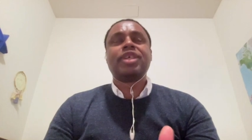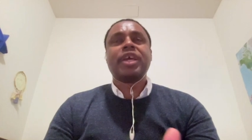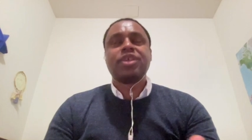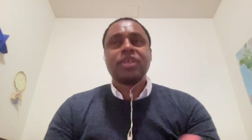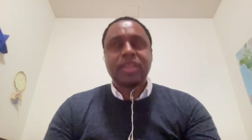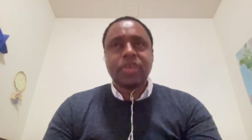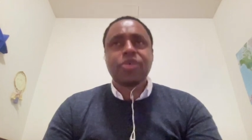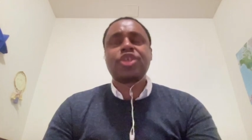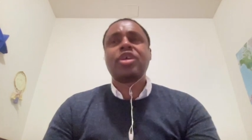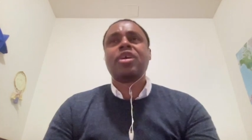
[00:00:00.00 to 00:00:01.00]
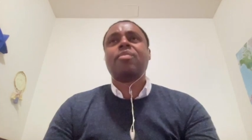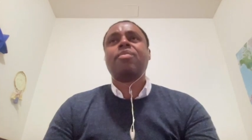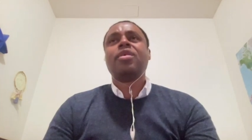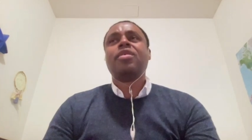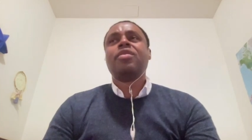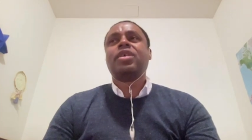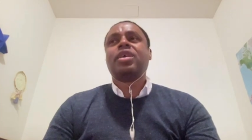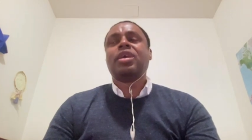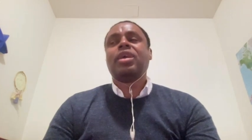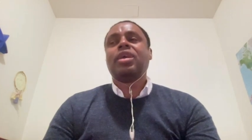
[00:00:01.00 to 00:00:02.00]
change in leadership,
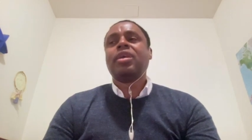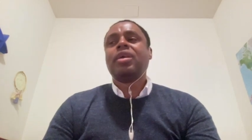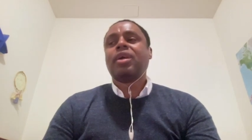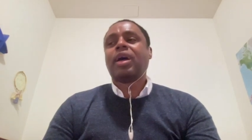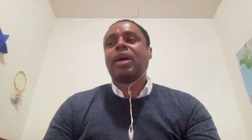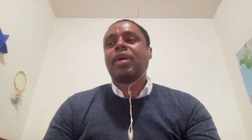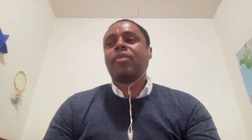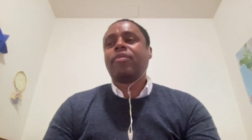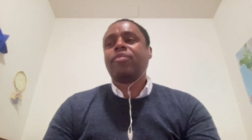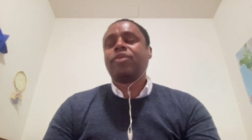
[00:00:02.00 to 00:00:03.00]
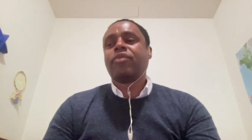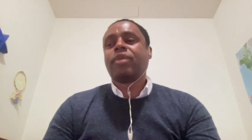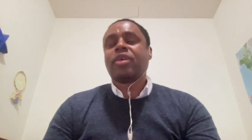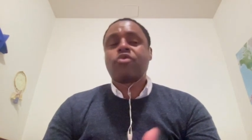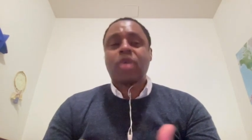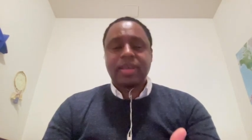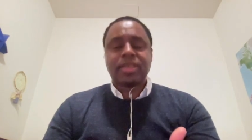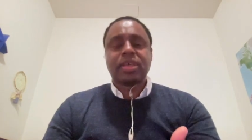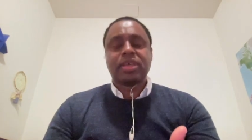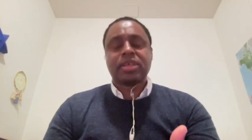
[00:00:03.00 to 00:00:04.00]
uh, the
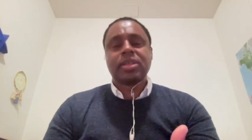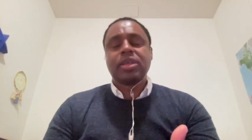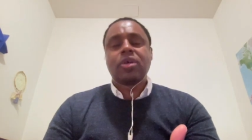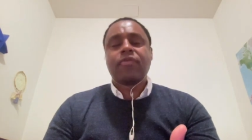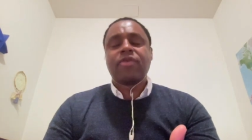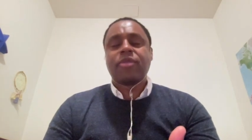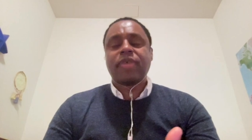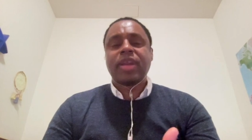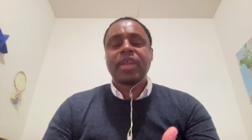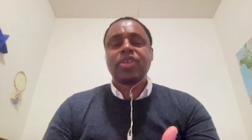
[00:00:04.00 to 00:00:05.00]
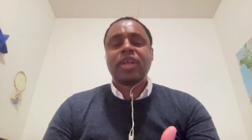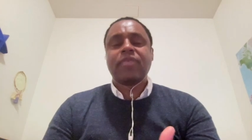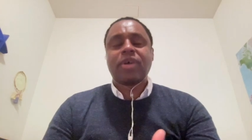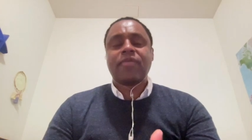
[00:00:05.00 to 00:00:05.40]
crisis, from a financial level.